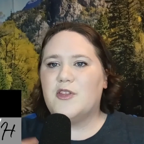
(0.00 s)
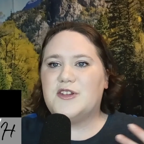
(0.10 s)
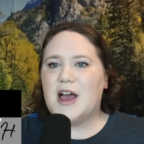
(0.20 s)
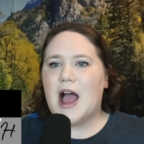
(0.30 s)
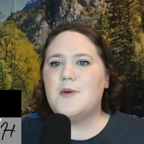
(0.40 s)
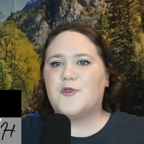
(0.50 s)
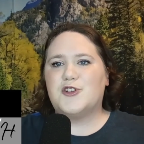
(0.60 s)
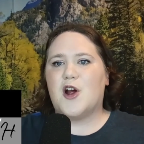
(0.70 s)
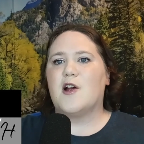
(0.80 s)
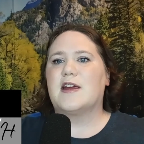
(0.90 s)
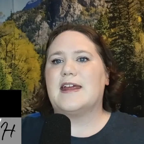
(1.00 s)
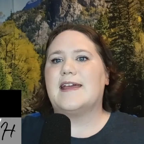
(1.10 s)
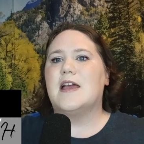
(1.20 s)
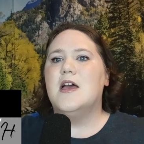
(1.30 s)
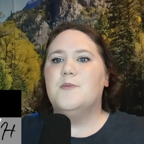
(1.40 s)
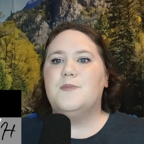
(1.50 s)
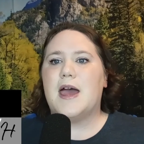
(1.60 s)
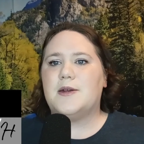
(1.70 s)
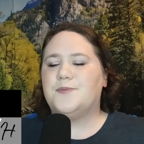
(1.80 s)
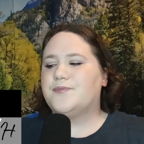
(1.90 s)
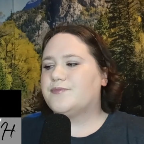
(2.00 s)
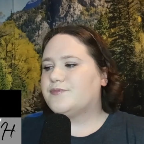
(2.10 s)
the time for targeting men.